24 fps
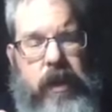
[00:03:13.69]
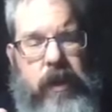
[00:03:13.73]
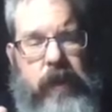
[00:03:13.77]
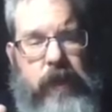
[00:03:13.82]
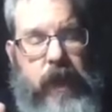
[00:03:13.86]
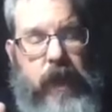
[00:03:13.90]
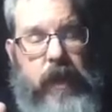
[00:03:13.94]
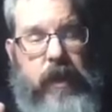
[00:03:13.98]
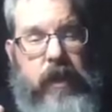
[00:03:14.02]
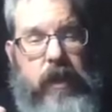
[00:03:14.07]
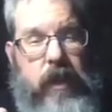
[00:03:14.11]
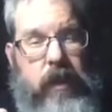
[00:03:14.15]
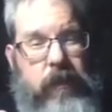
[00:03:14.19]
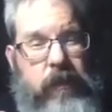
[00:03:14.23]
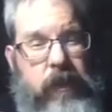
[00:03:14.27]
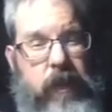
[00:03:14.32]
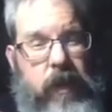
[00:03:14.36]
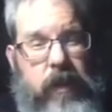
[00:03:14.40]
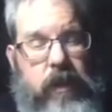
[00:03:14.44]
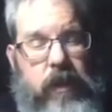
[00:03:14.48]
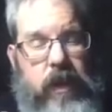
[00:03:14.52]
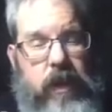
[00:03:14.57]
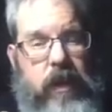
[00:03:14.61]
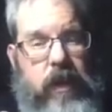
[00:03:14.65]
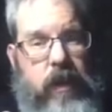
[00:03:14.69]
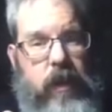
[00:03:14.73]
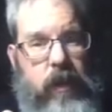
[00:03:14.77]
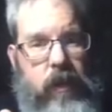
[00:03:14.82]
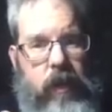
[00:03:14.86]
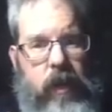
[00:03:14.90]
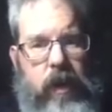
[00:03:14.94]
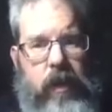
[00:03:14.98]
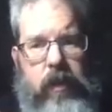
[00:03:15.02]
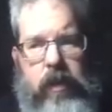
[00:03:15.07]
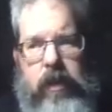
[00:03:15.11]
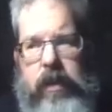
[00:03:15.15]
And if that's confusing, don't
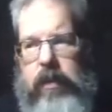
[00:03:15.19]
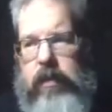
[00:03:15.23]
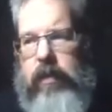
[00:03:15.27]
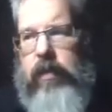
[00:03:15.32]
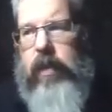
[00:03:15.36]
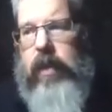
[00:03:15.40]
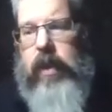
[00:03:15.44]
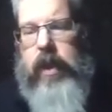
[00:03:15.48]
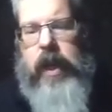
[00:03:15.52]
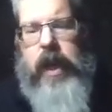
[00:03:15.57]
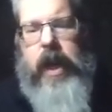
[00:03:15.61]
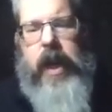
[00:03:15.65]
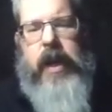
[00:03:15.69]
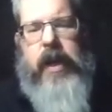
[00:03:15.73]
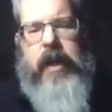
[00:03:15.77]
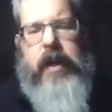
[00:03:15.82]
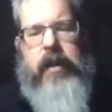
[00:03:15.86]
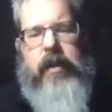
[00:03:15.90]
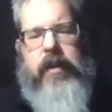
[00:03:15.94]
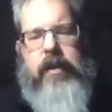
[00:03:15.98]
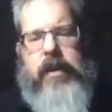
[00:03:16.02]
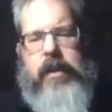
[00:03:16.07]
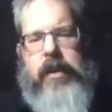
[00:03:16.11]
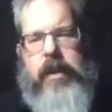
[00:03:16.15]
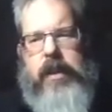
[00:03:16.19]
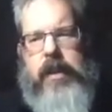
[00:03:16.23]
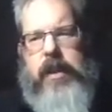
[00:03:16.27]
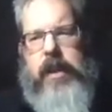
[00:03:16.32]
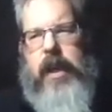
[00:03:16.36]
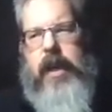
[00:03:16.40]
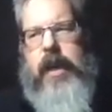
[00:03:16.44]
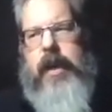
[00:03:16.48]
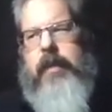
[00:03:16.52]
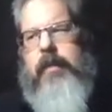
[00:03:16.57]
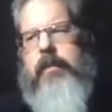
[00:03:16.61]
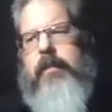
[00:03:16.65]
worry, we'll, we'll look at it here in just a
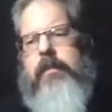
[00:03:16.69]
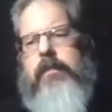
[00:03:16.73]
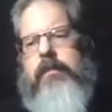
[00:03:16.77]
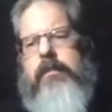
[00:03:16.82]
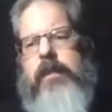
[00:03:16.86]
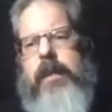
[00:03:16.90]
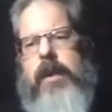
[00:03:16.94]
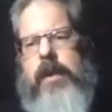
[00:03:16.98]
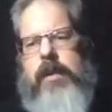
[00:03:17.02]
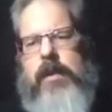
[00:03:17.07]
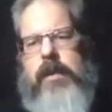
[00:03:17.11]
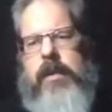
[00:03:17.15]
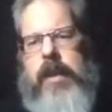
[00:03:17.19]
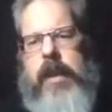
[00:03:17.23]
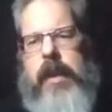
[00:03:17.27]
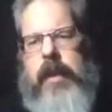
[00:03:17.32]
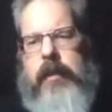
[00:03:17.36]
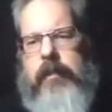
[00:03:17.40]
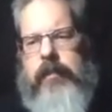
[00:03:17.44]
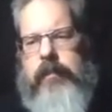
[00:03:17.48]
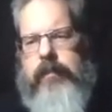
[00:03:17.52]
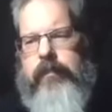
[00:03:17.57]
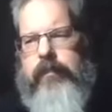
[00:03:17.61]
second. You'll see it.